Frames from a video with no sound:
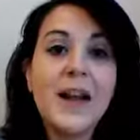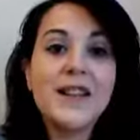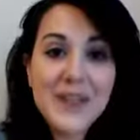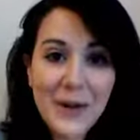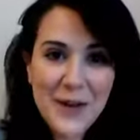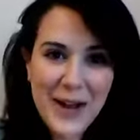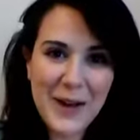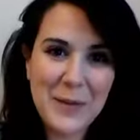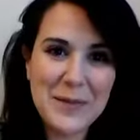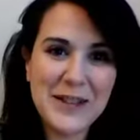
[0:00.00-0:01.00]
So I
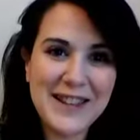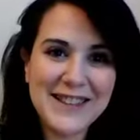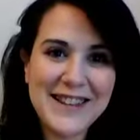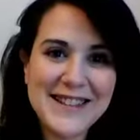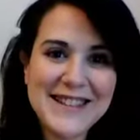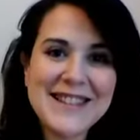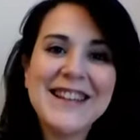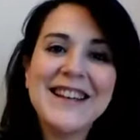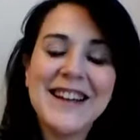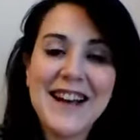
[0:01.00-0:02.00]
hope you like this.
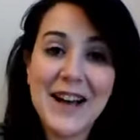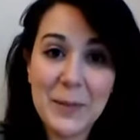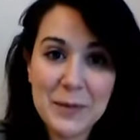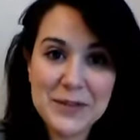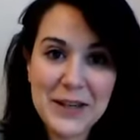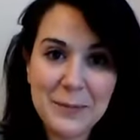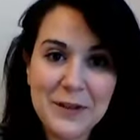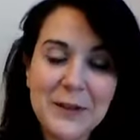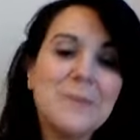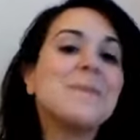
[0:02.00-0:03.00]
I hope it was
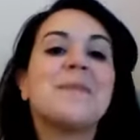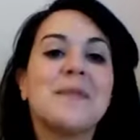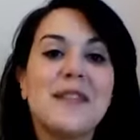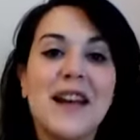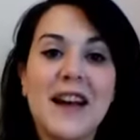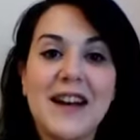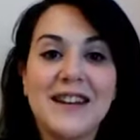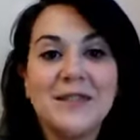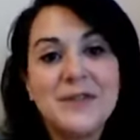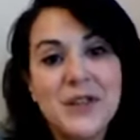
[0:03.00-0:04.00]
helpful.
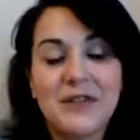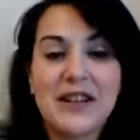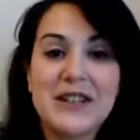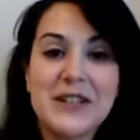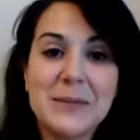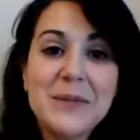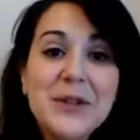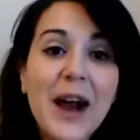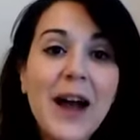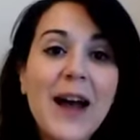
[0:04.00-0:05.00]
Don't forget to
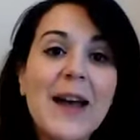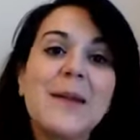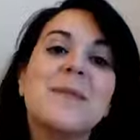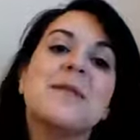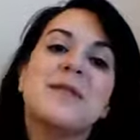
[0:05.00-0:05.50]
subscribe.